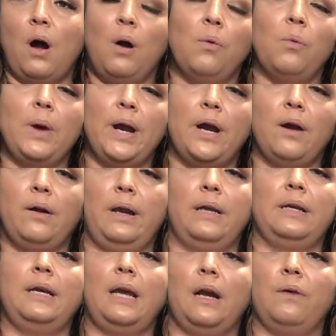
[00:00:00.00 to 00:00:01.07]
aware
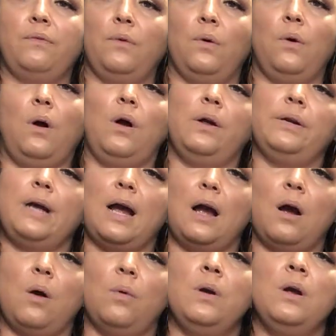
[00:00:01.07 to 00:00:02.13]
and careful on
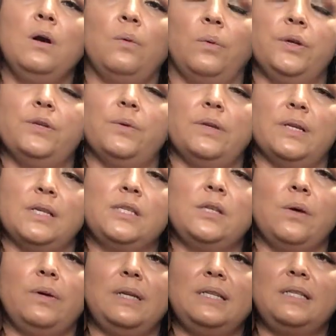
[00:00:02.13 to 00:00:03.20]
how we're doing this.
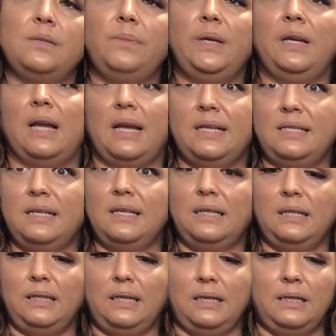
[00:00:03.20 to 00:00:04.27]
So it needs to be nice and
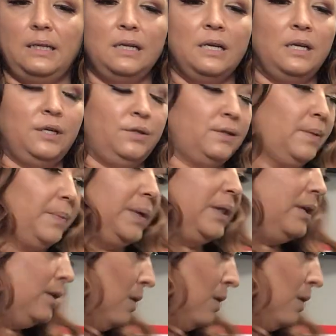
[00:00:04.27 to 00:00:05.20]
clean. You typically